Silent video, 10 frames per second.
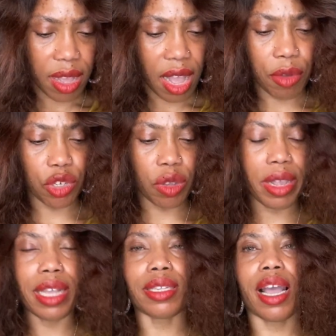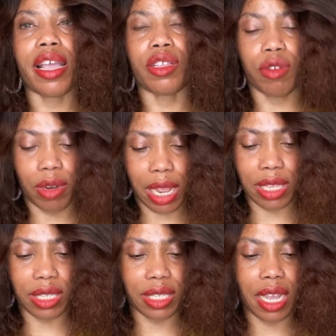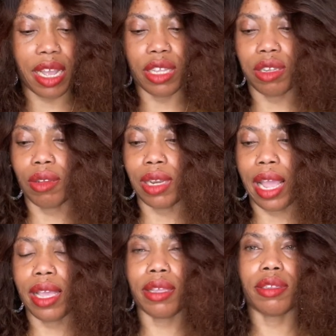I'll show you guys how it looked like. This is how it looked like.